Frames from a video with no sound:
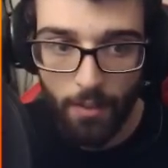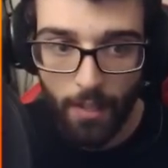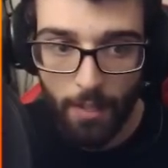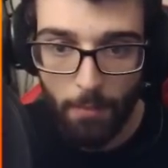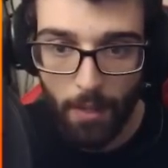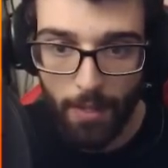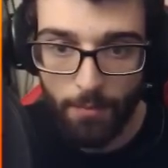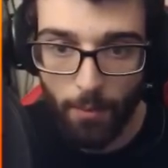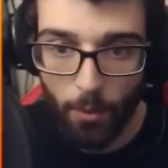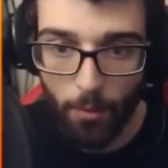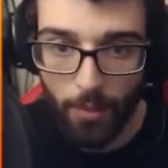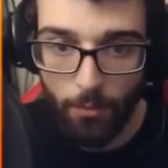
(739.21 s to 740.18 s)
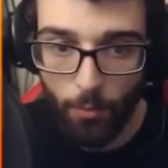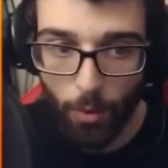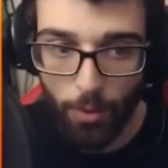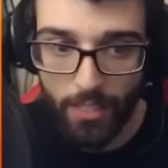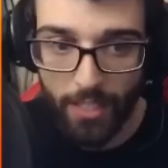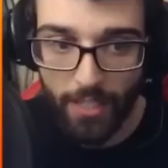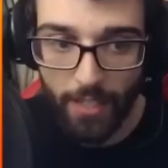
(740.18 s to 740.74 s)
He might have already
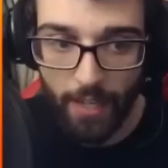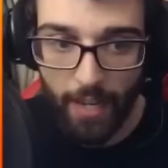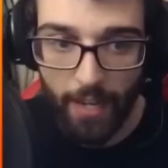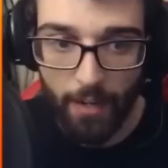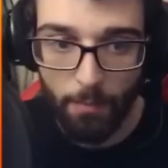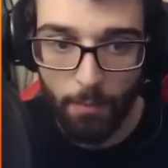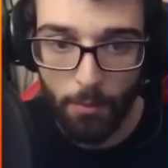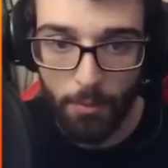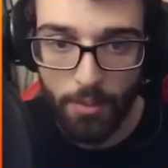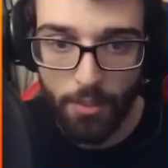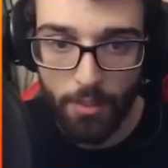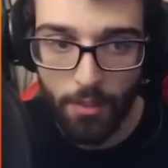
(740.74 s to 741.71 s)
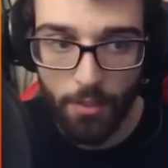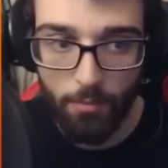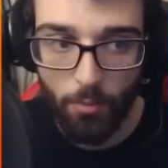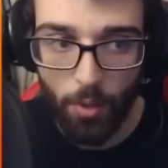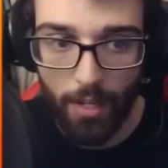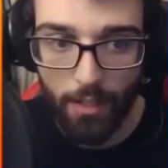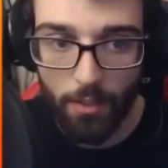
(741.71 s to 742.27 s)
rotated out, but we're just going to go and
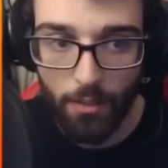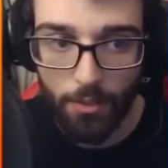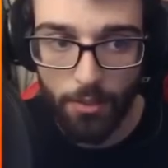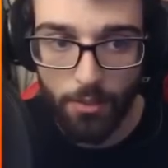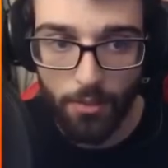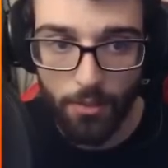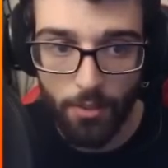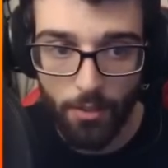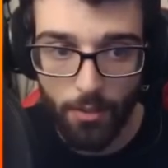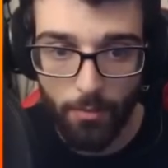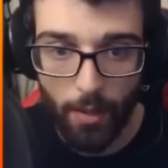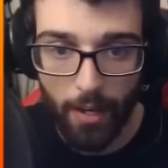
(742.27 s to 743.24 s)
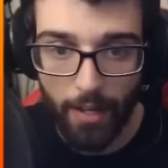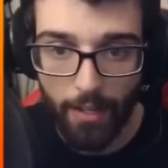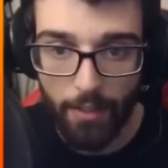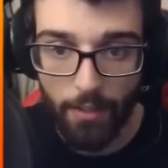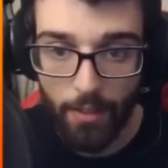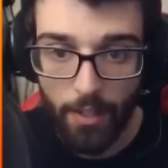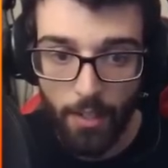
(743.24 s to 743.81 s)
ride it close to the circle right
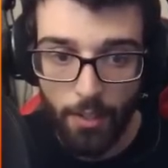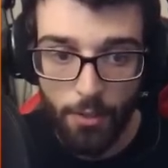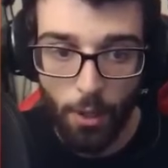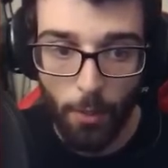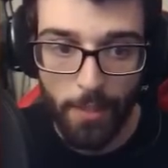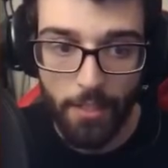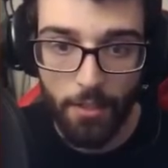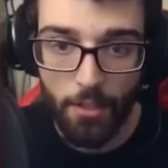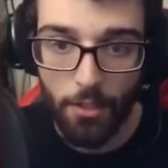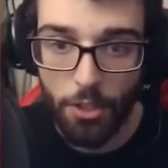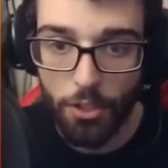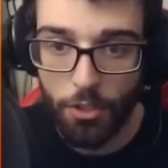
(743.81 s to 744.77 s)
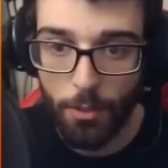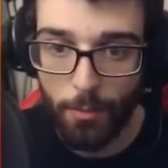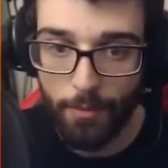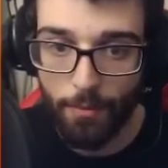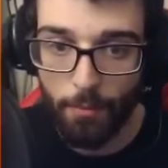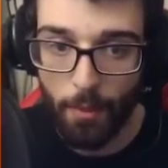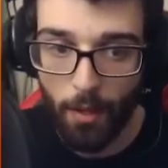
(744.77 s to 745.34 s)
here. Nobody can go and shoot me
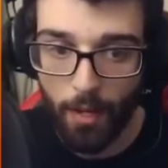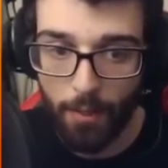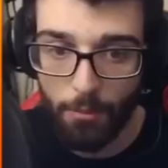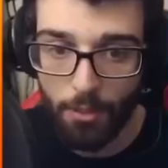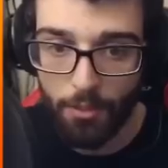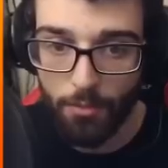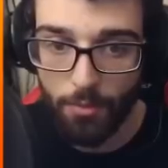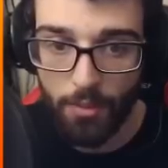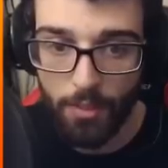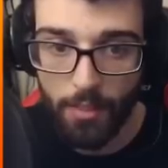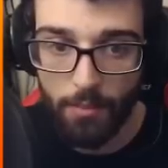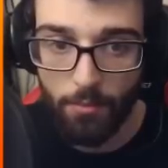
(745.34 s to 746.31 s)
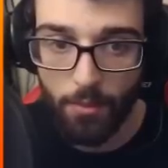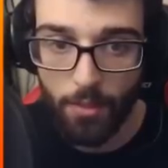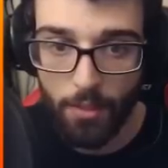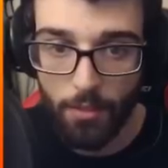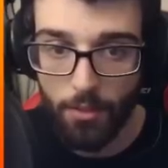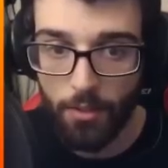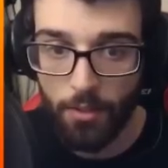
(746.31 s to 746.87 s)
from behind, which is really, really
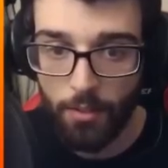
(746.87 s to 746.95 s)
good.